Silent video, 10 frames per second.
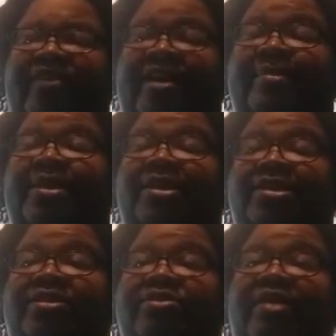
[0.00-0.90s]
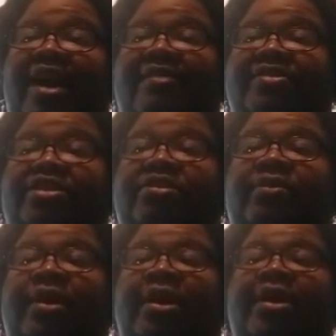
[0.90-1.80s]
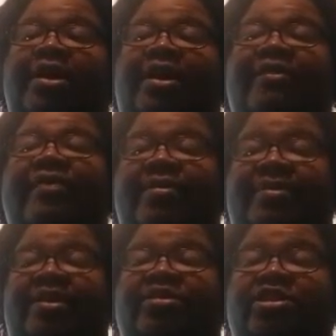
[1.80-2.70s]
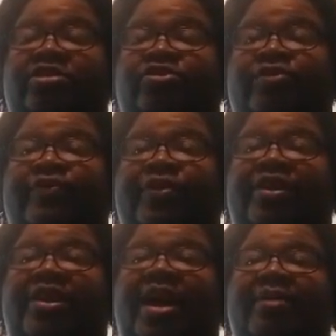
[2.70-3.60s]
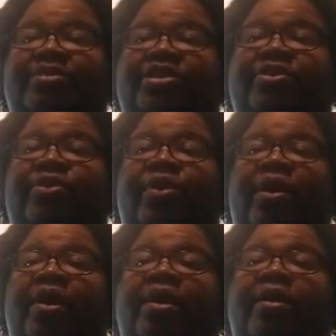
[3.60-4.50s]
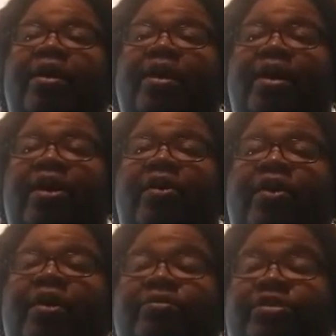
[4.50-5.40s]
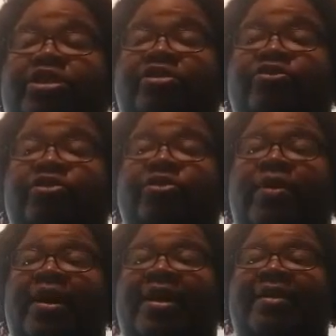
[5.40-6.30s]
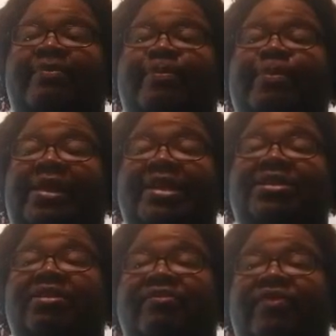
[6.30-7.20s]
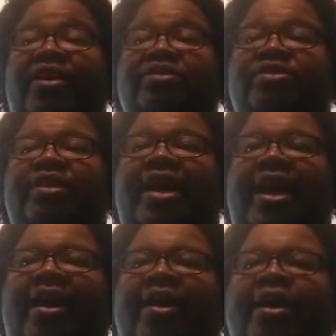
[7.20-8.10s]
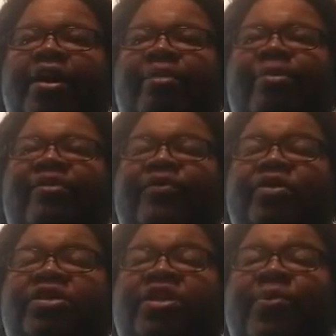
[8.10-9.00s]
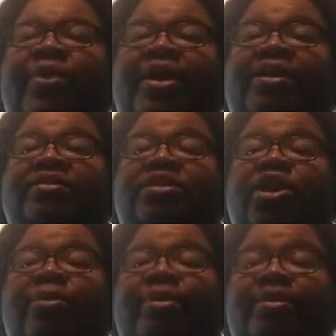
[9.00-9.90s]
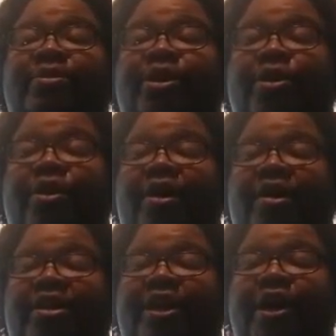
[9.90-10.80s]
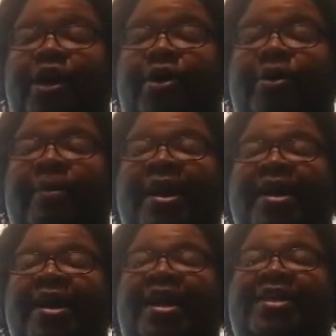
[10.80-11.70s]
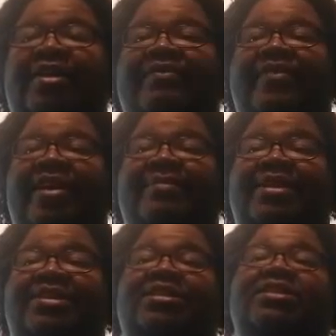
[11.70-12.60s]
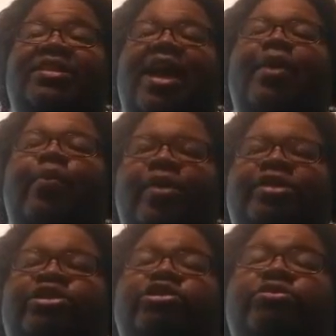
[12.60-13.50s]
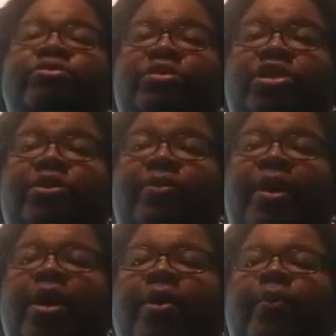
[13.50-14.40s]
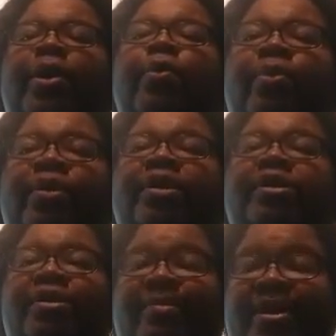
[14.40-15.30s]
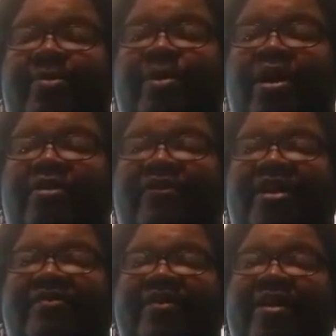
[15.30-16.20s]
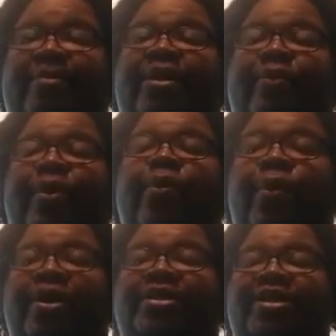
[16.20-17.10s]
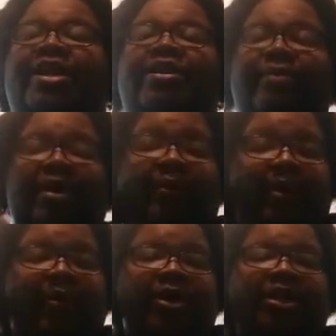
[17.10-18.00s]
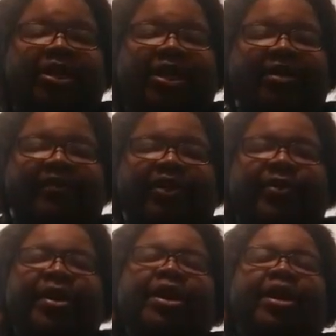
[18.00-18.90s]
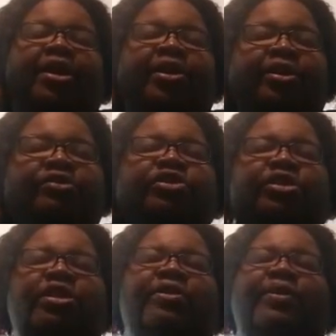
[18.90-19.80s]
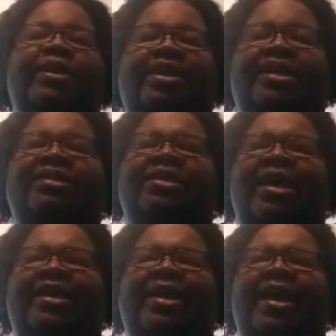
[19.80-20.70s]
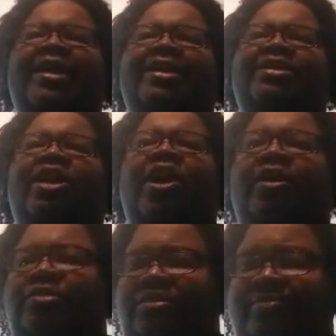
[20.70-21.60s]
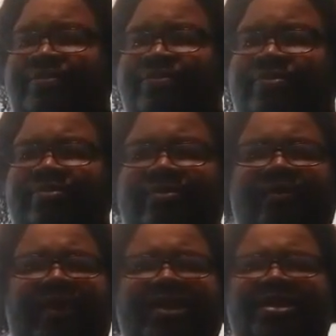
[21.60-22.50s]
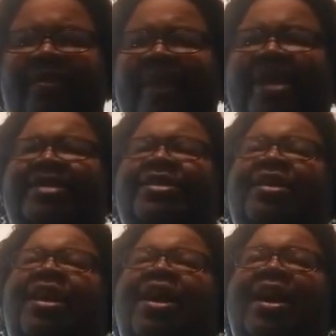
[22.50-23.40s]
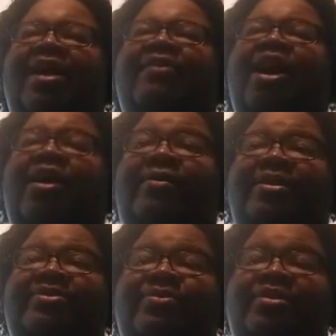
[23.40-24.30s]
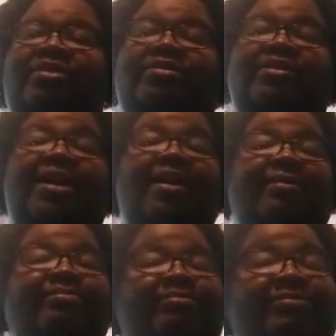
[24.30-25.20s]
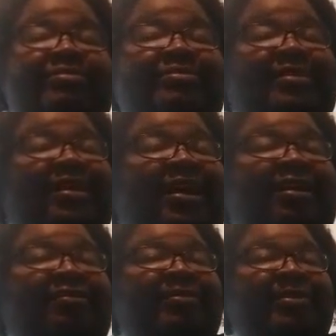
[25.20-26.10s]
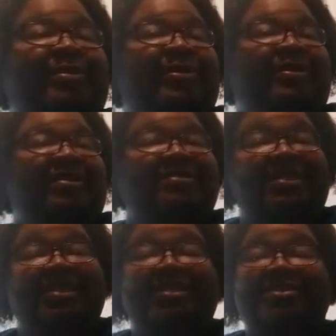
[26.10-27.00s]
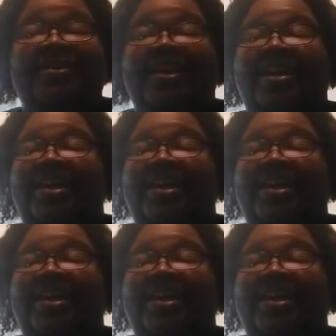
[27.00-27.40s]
families who have to give up their children for adoption or children who are placed in foster care. But for someone else to open up their heart, their home, and their family to say, we choose you, we want you to be a part of our family, we want to take you in, we want to love you and nurture you and things like that, is awesome. amazing. I've always wanted to adopt. And I remember when I was little,